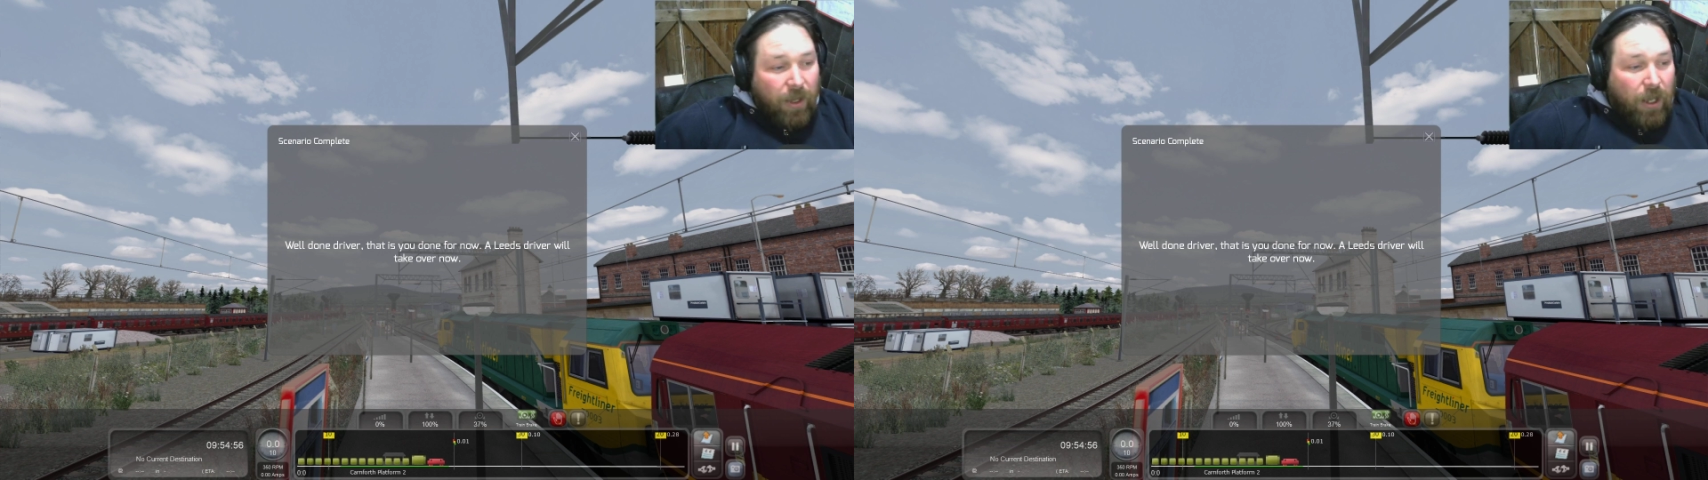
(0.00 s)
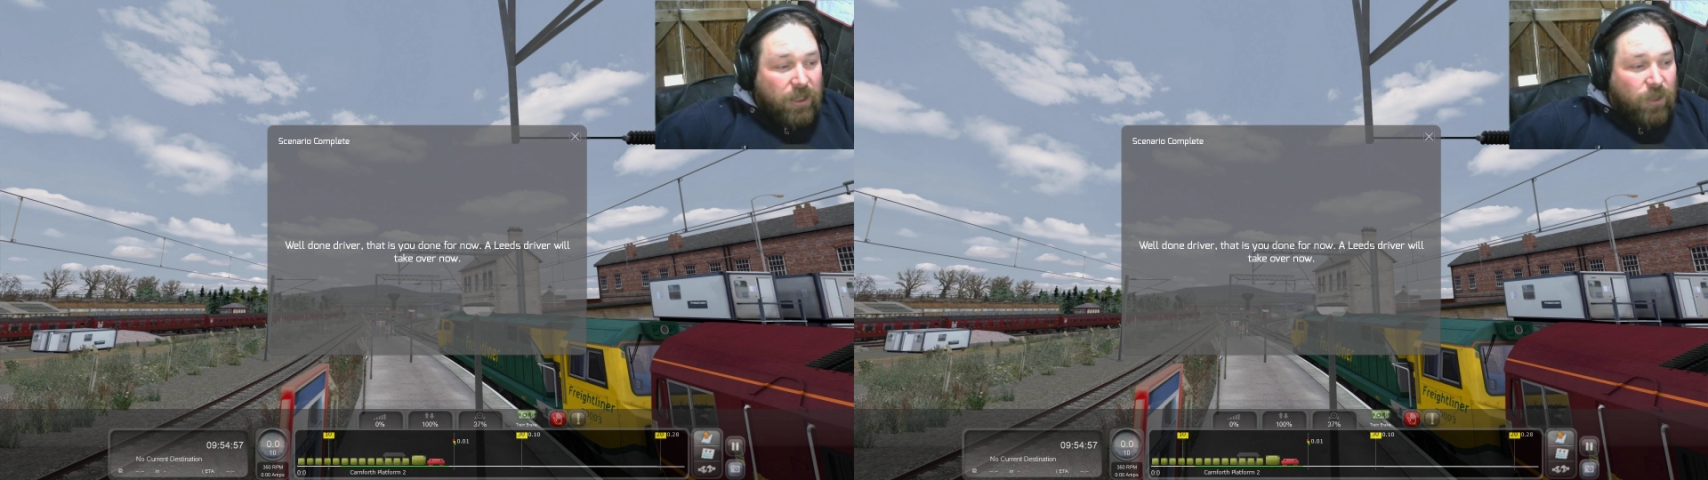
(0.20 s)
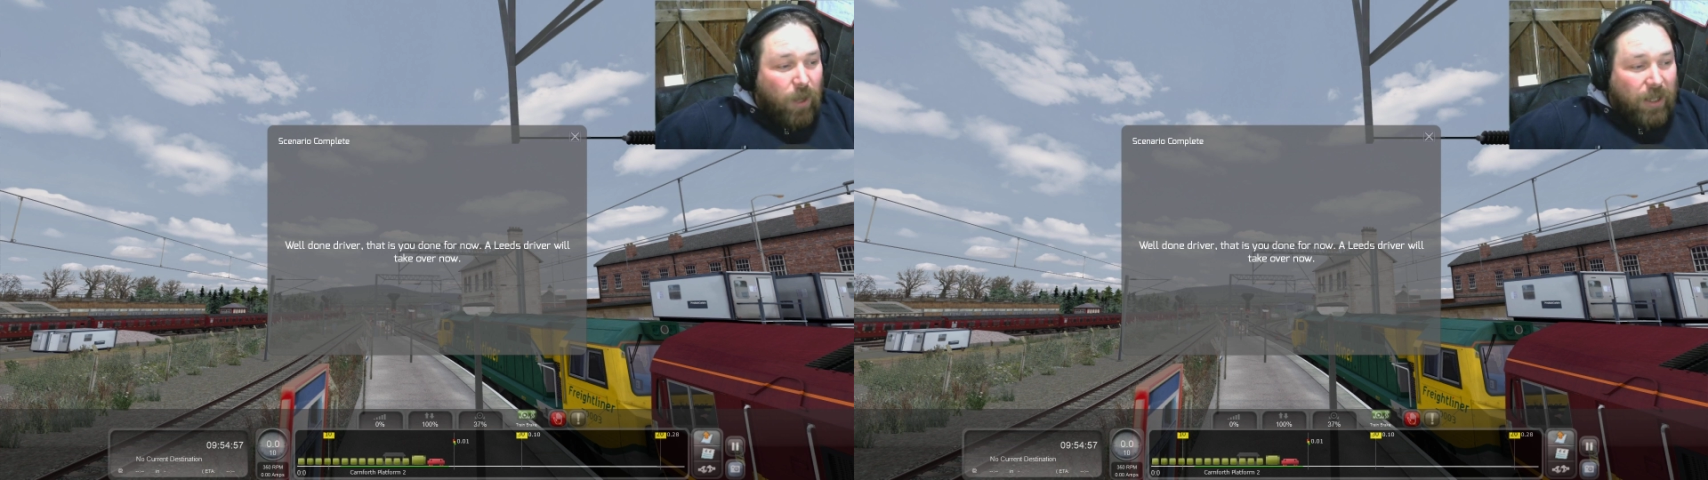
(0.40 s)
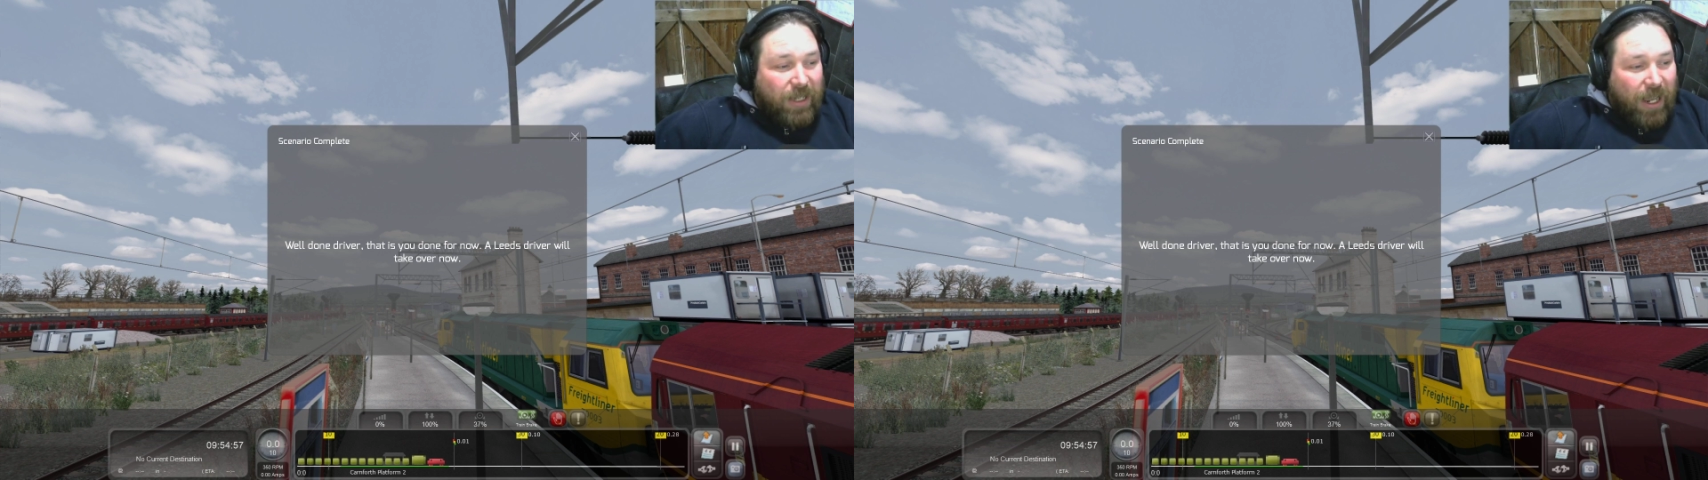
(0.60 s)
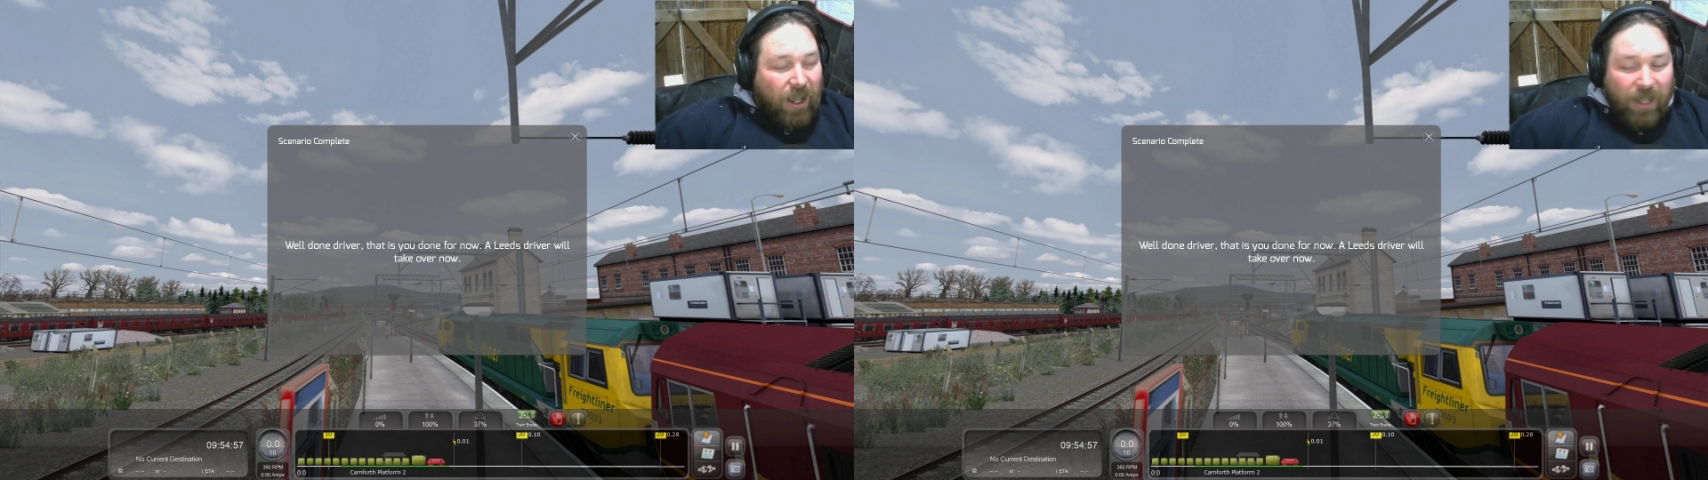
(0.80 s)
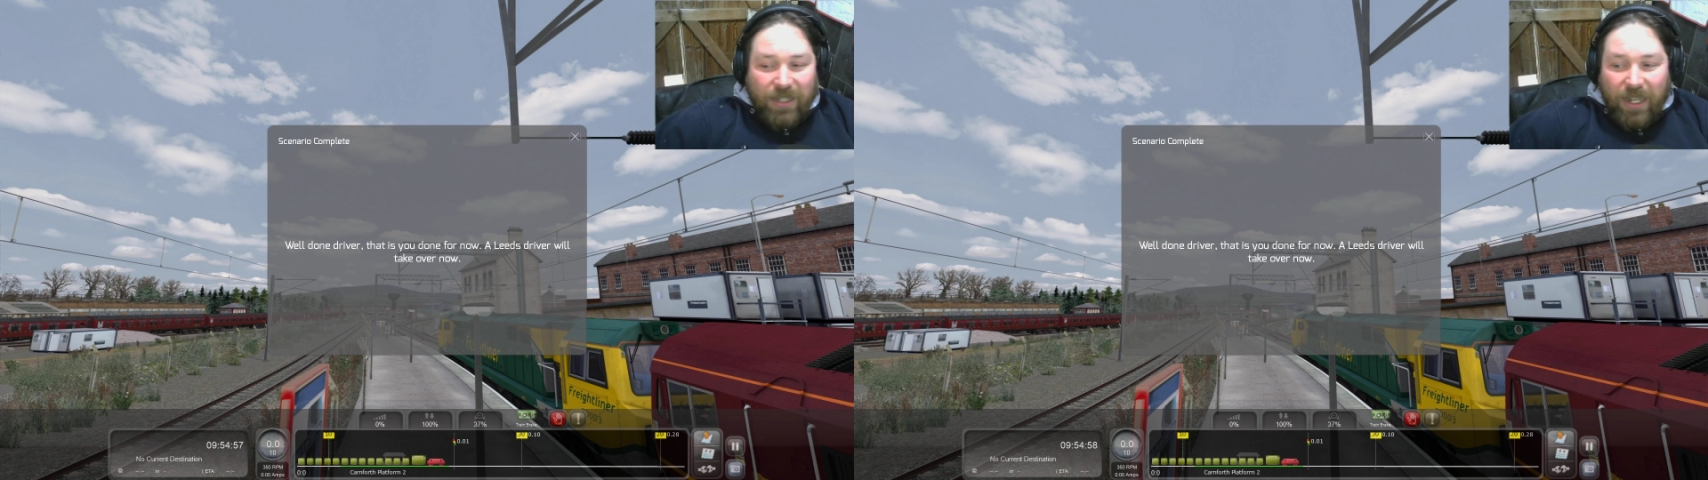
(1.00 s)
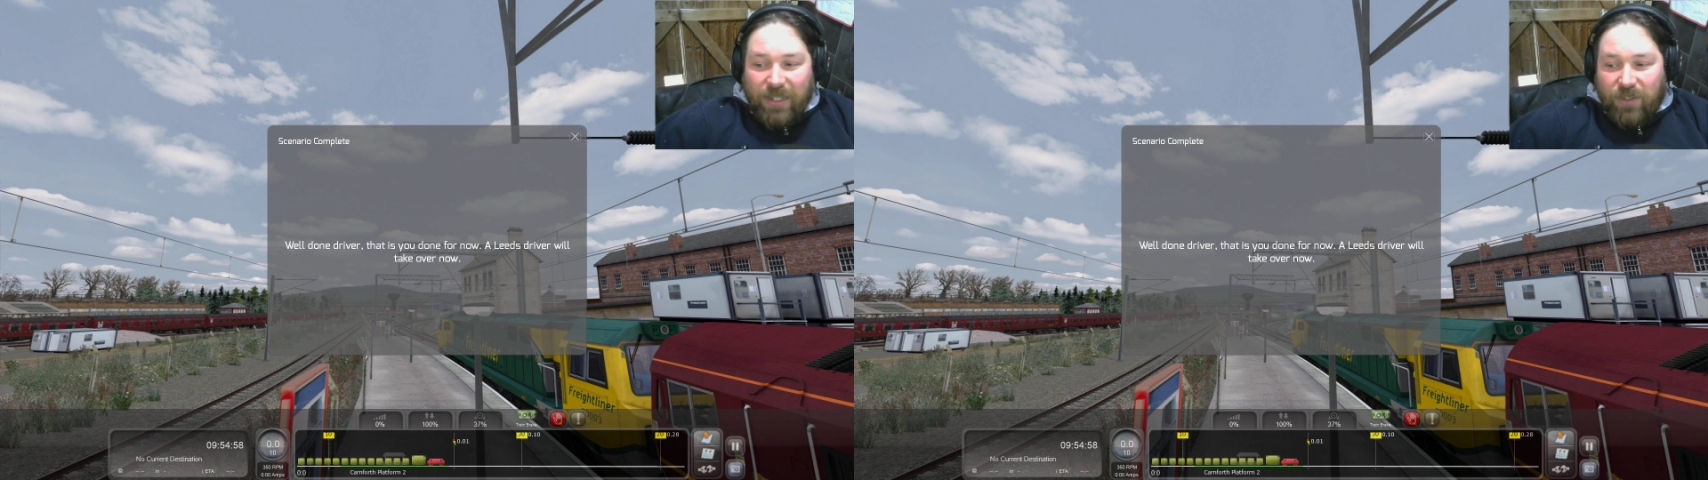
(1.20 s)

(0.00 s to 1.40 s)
So once again, guys, thanks ever so